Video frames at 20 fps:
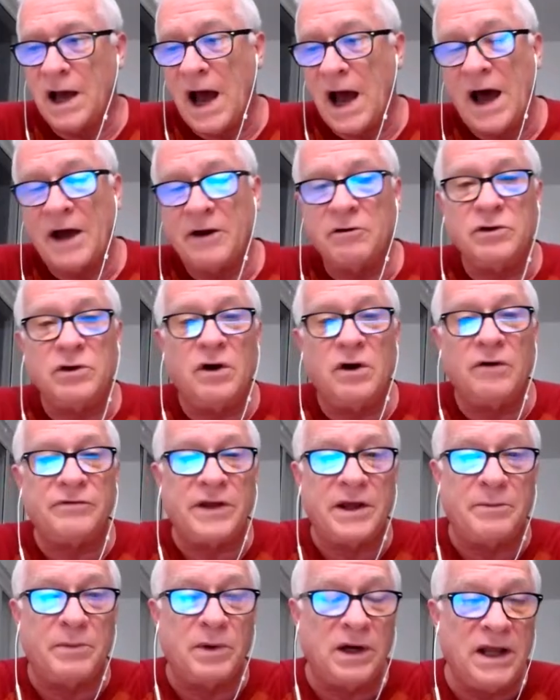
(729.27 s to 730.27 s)
I don't know if
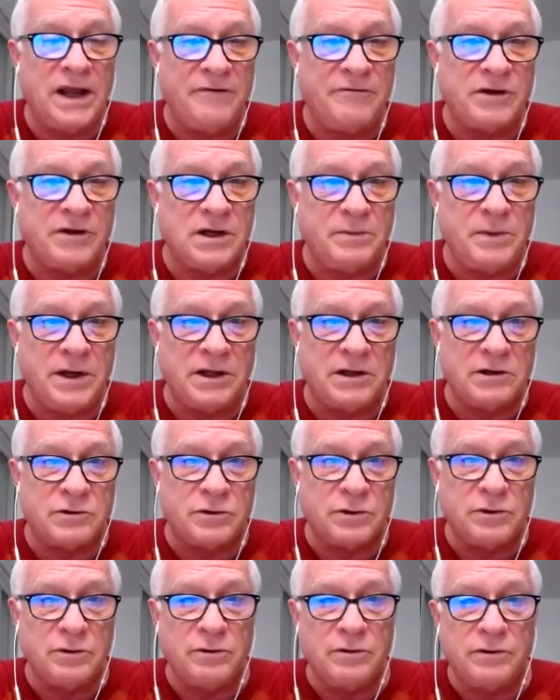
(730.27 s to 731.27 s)
they believe it to be the
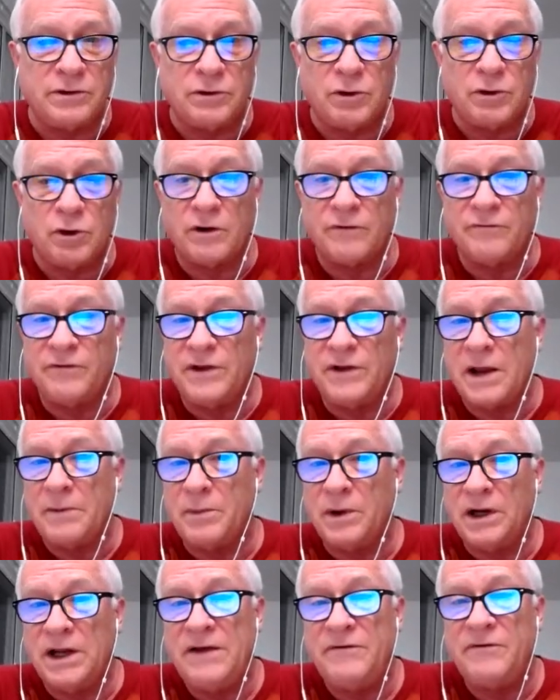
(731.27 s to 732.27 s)
truth or if they
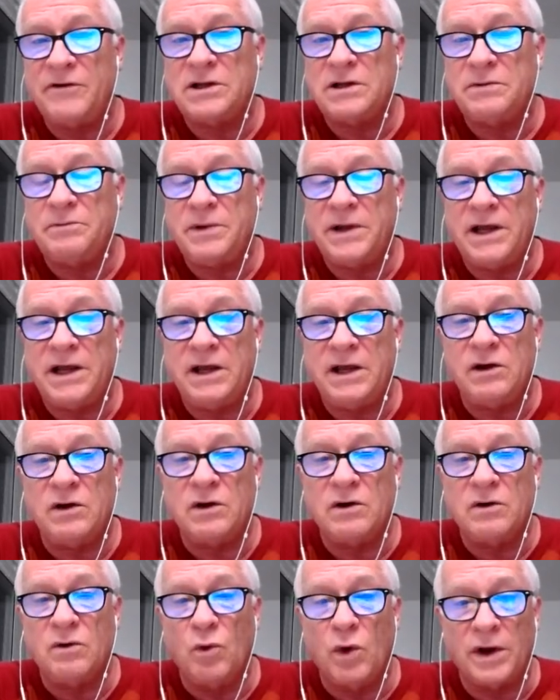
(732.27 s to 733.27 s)
believe it to be
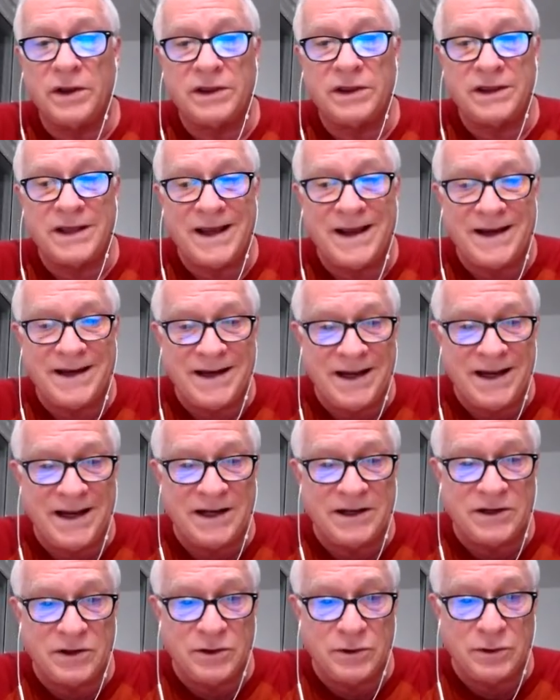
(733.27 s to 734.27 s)
what they
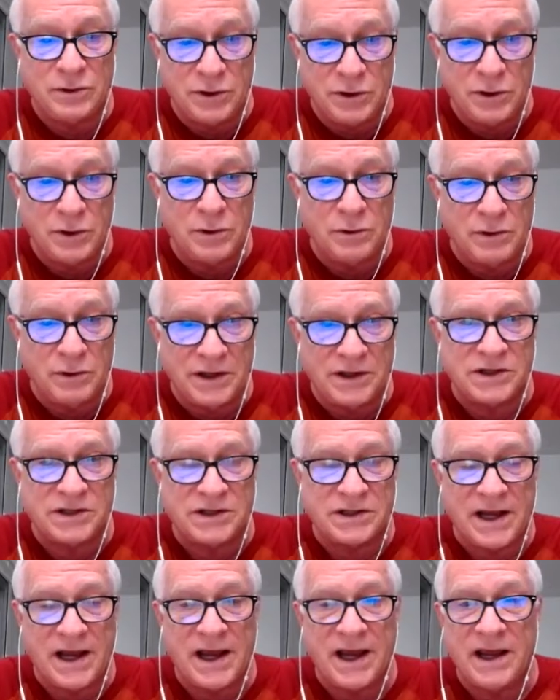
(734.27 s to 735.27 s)
need to do and
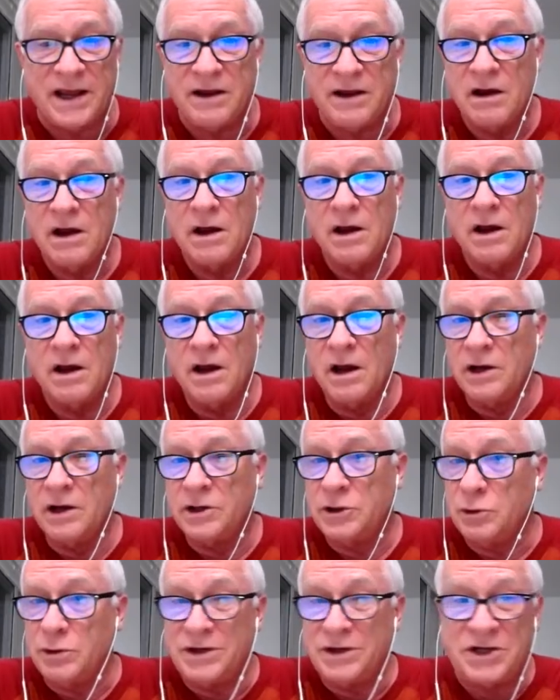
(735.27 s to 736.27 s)
say
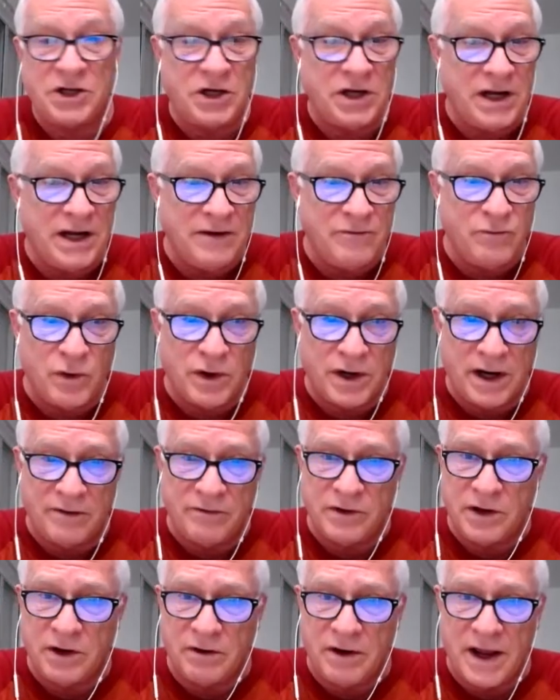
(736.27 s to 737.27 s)
to achieve
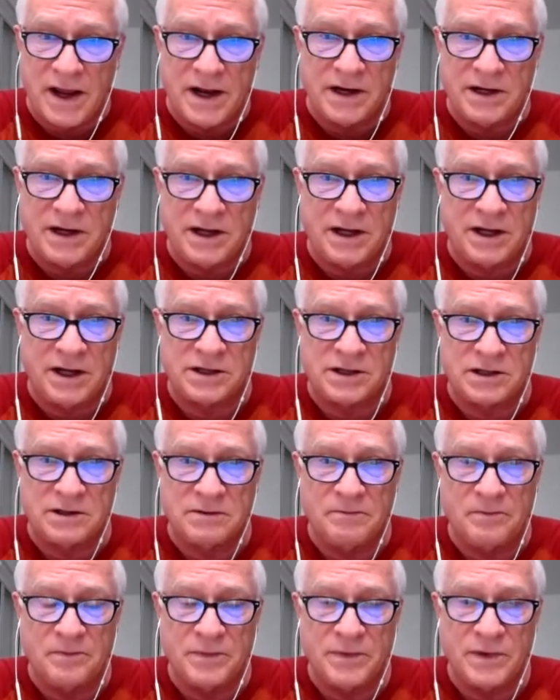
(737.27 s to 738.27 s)
whatever their end is.
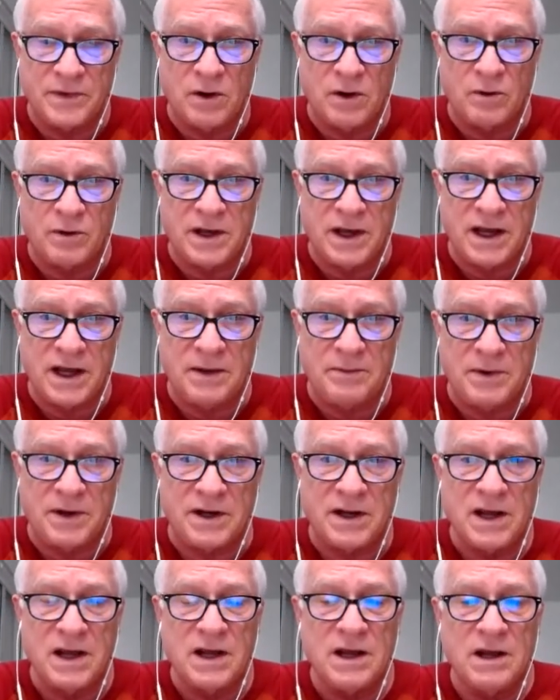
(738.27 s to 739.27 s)
Okay,
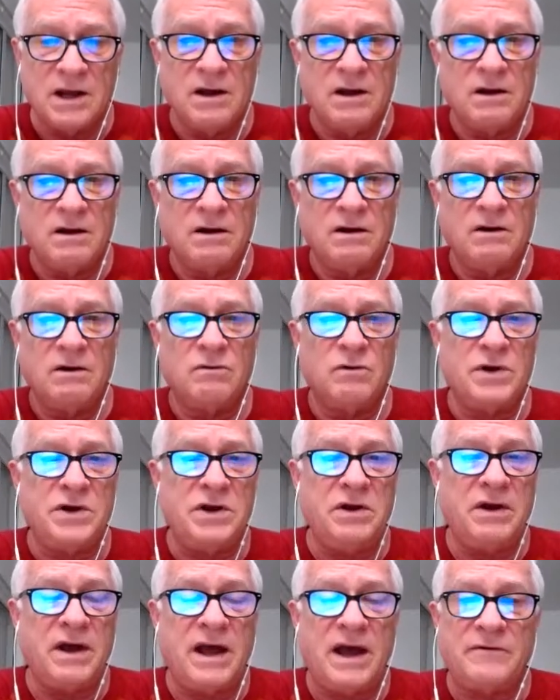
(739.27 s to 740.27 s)
but when
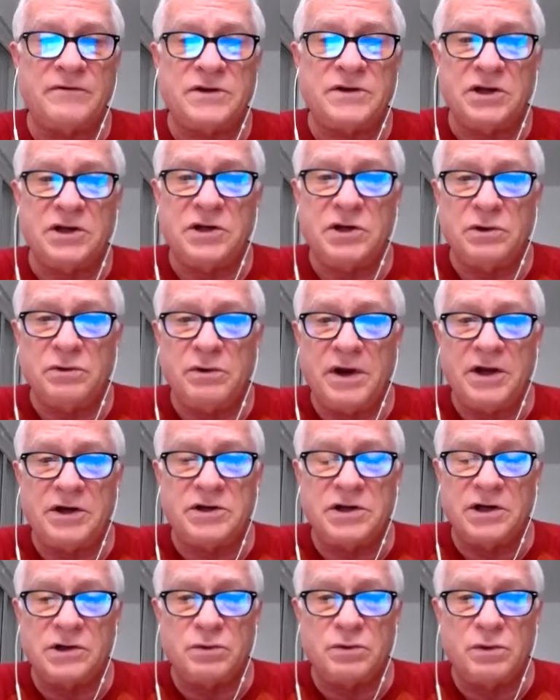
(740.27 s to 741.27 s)
you have
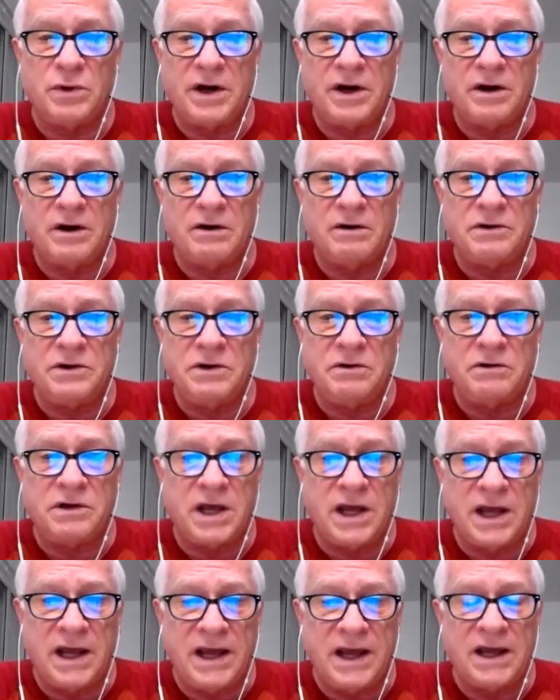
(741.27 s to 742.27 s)
situations where you
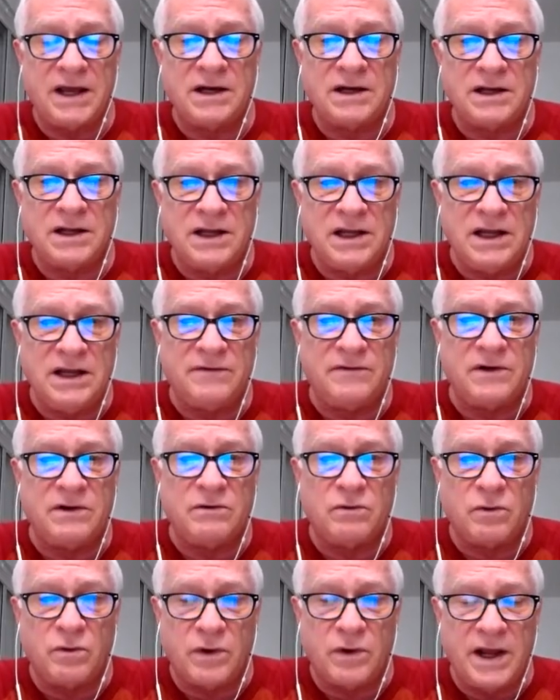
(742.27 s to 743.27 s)
can't
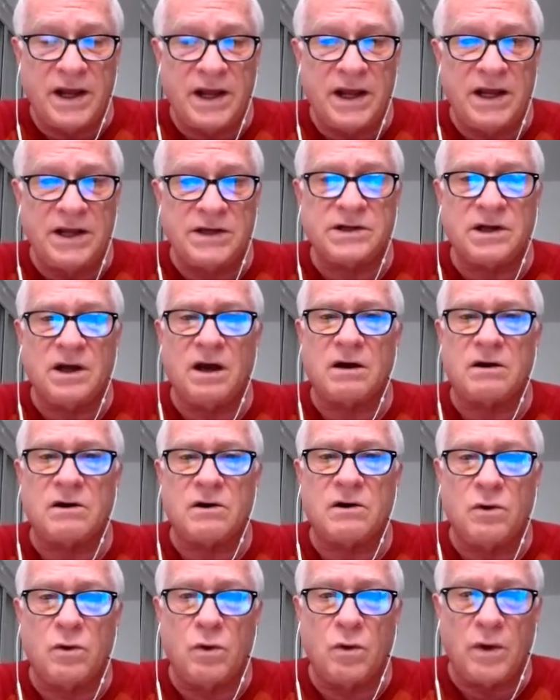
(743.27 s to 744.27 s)
even raise a
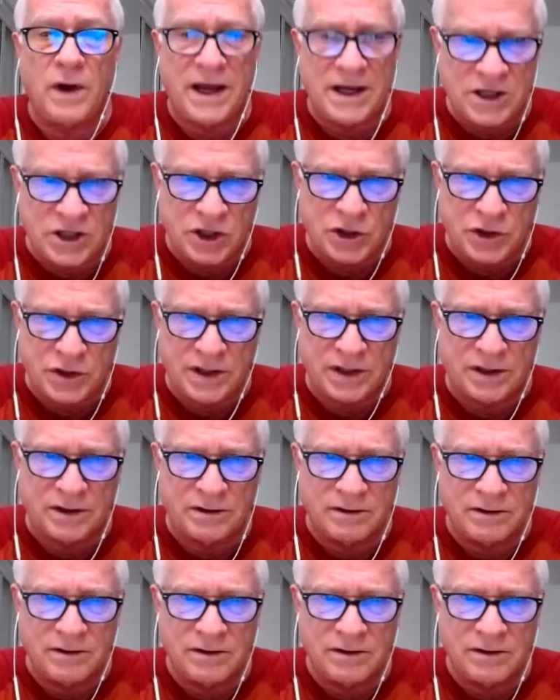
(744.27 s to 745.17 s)
question